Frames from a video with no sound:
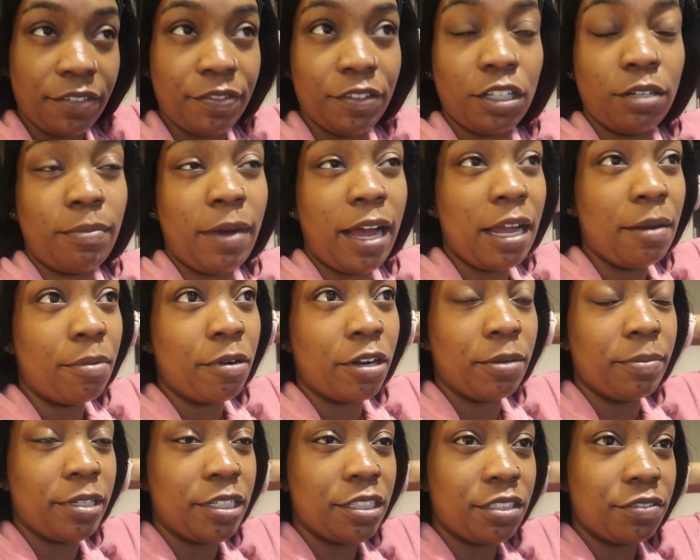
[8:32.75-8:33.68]
even though my
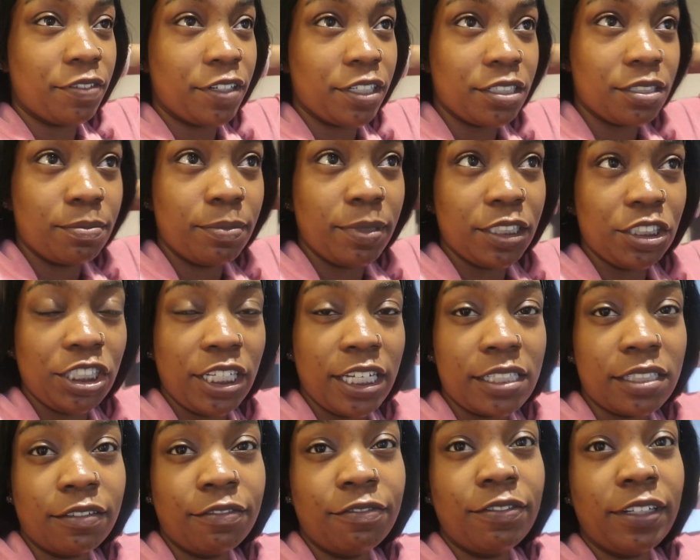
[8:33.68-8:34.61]
appointment is first, but she
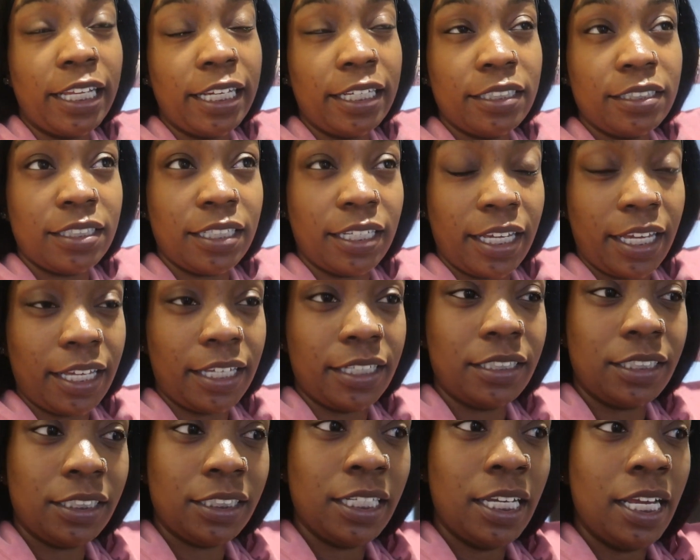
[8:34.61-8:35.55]
has a flight to
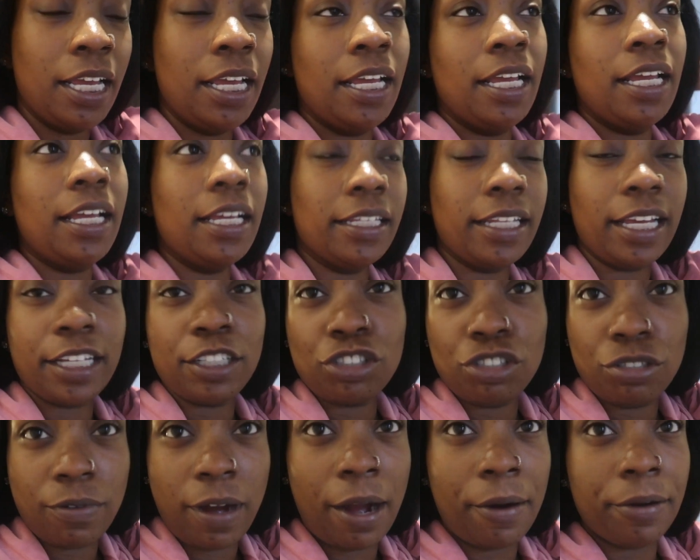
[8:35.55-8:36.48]
catch in like
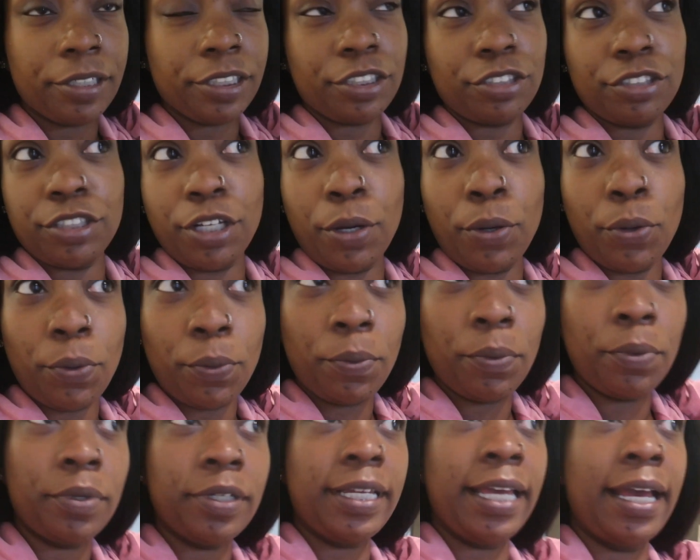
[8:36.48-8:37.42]
two hours. So
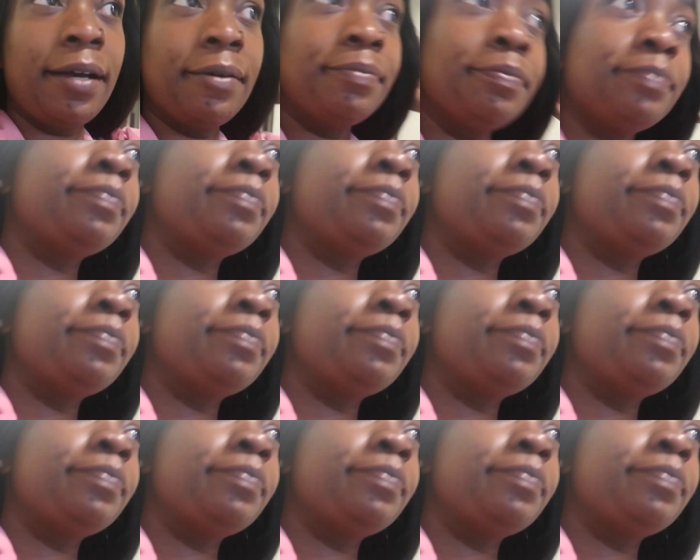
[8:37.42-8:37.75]
yeah.